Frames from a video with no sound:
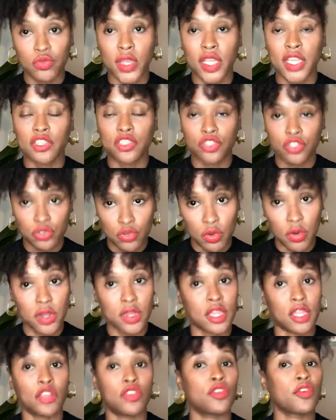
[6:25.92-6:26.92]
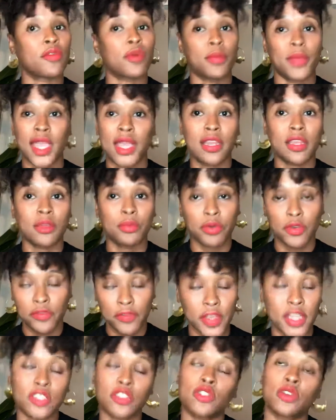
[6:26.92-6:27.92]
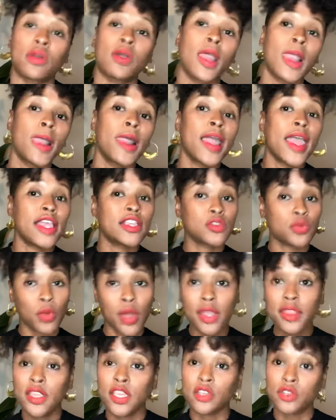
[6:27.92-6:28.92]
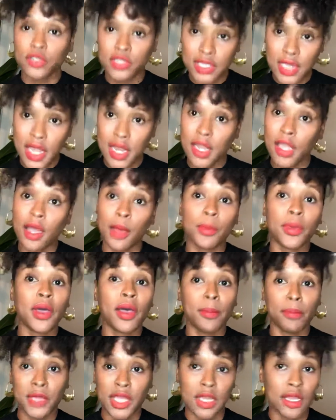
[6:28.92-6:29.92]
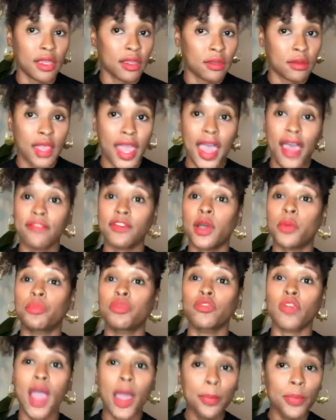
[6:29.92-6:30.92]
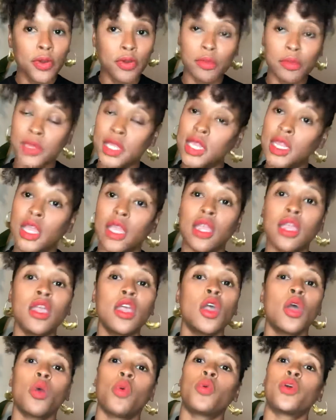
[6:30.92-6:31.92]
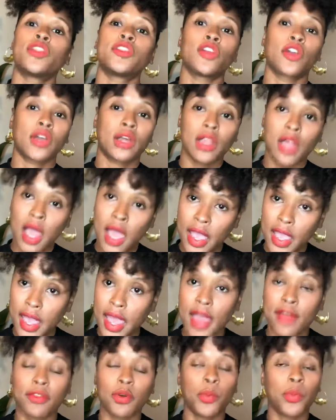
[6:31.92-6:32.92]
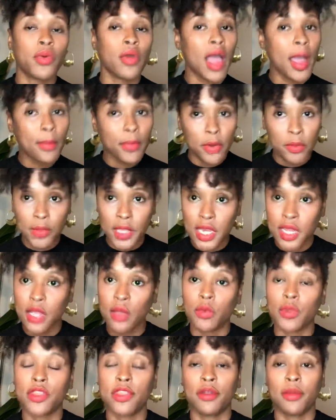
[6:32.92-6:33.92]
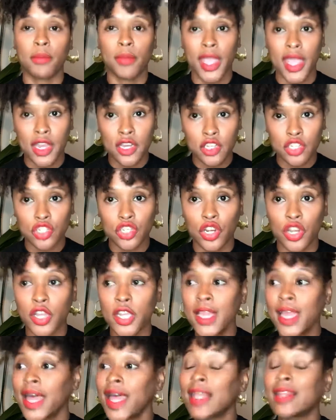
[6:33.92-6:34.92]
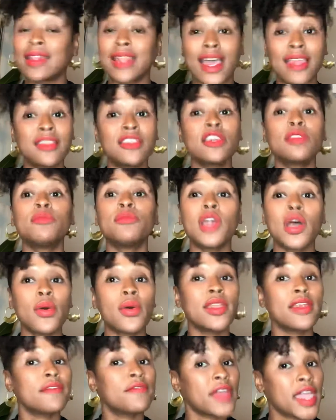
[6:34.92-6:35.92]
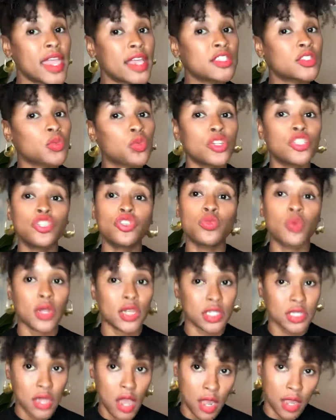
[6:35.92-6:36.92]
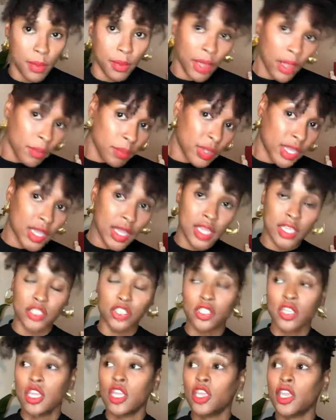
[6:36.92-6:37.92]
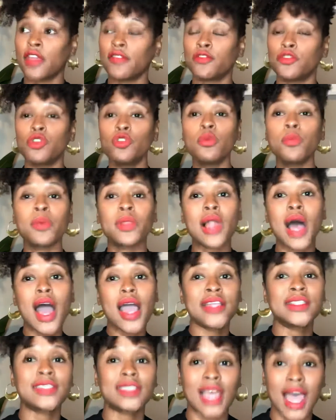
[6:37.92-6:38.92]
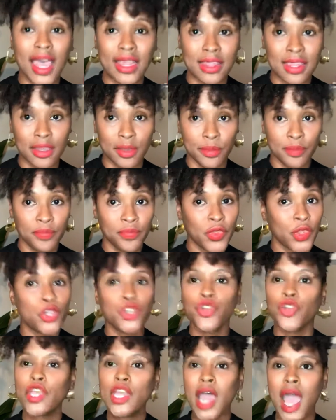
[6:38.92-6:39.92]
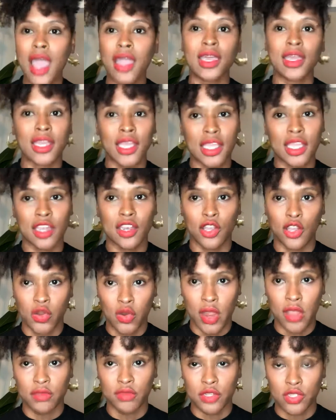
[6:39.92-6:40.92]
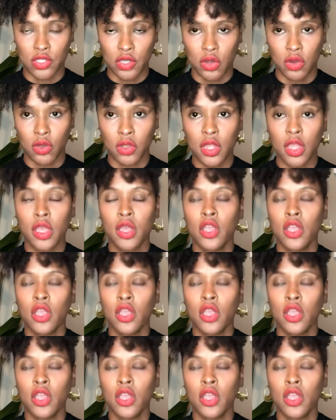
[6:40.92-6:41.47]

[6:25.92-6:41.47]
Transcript: ensure that you're remaining professional is one, that you're setting up a meeting. Have a proper meeting with your client, have a proper meeting with your manager. Let them know in advance what you want to talk about, because if you blindside them, you're not going to get a great result.